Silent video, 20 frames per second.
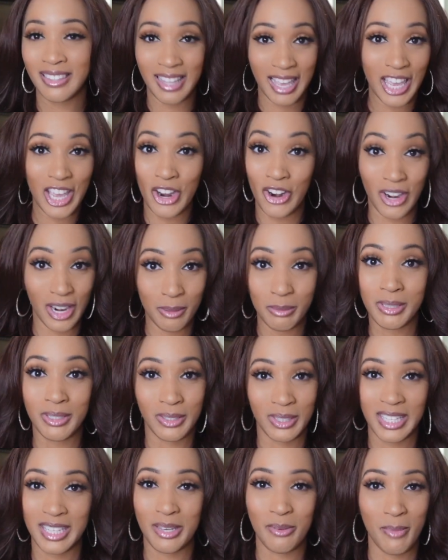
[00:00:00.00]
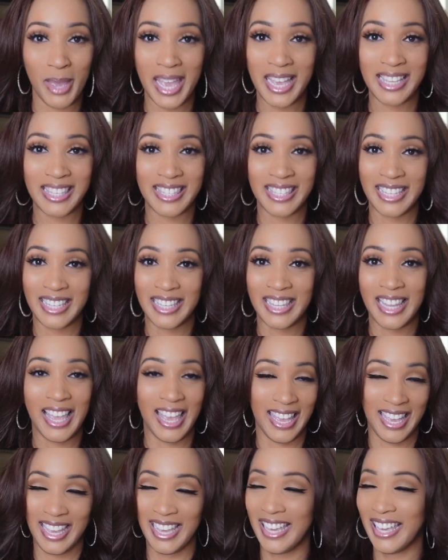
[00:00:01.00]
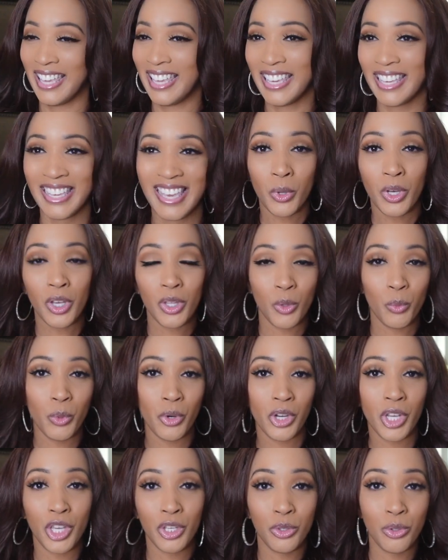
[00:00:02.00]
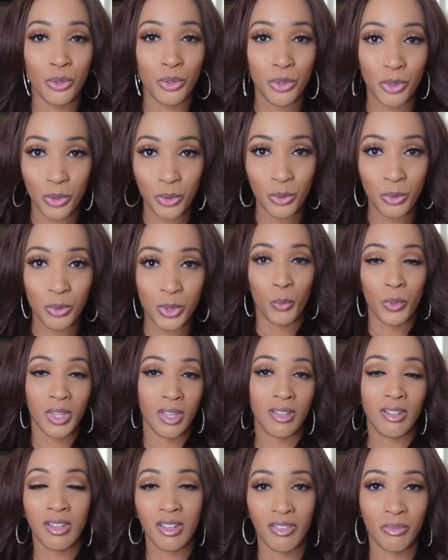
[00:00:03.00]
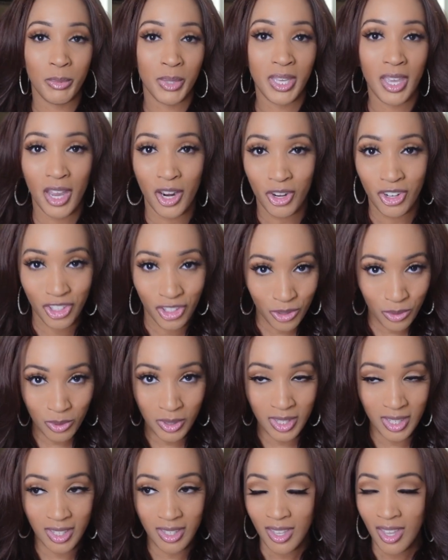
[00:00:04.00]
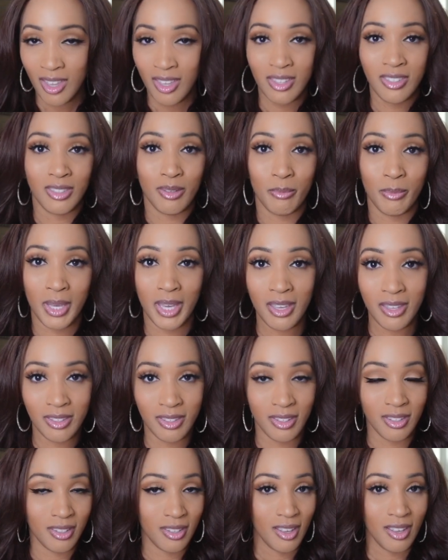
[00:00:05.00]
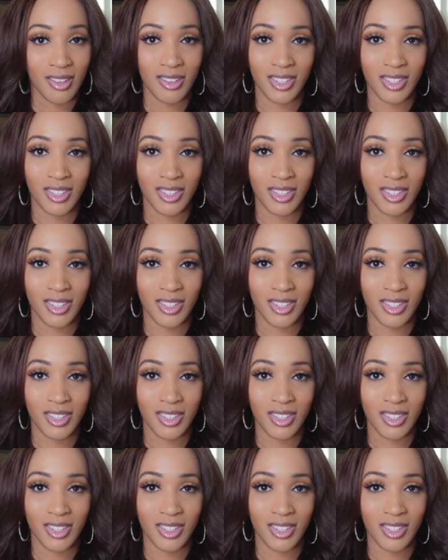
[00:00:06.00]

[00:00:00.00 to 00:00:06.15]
they are absolutely amazing. Like, what other word can you use with a Luv Me Hair unit? It's amazing.